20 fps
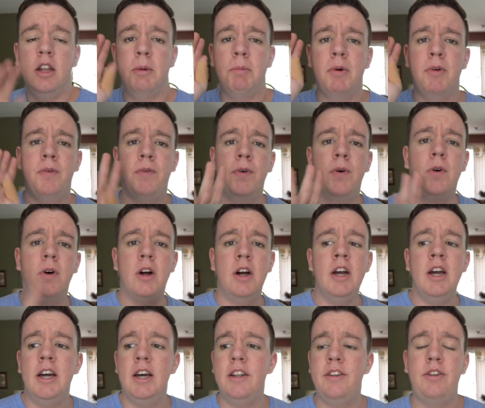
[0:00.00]
Number four,
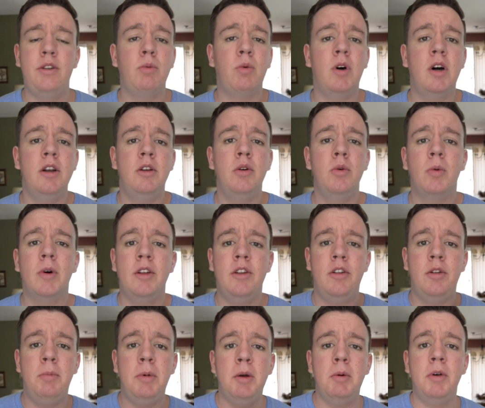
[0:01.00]
it's the one who wants
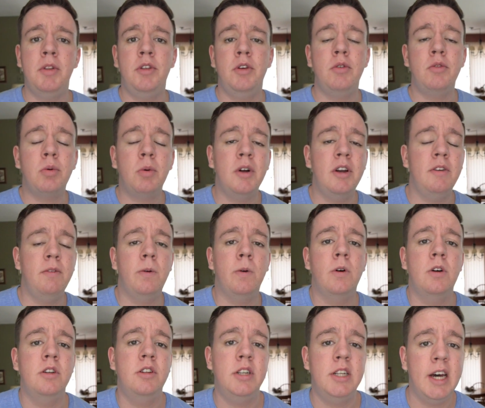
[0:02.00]
to be with you
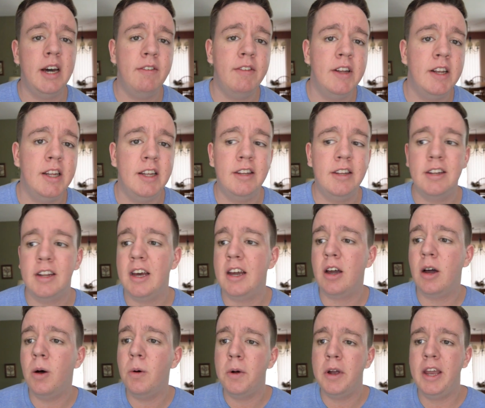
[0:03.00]
24/7. It's
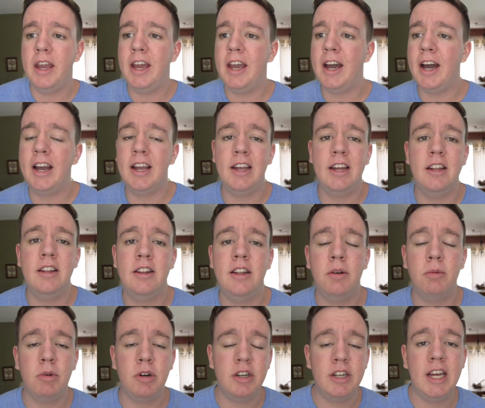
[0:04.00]
like, okay, I get
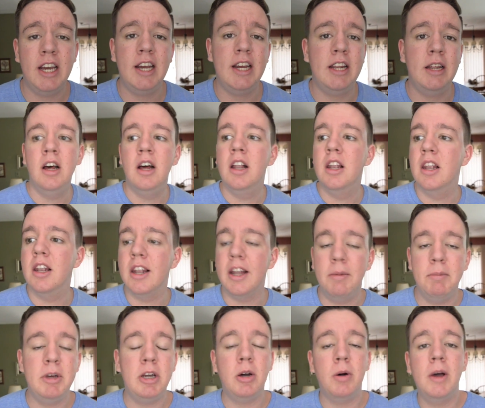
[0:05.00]
that we're dating.
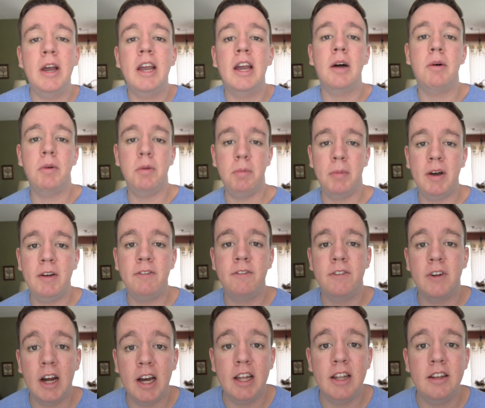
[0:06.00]
Let me go hang out with my
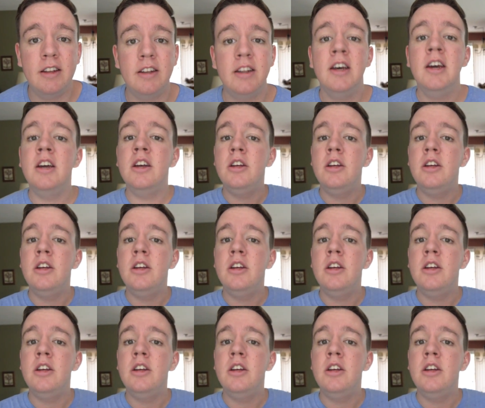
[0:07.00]
friends.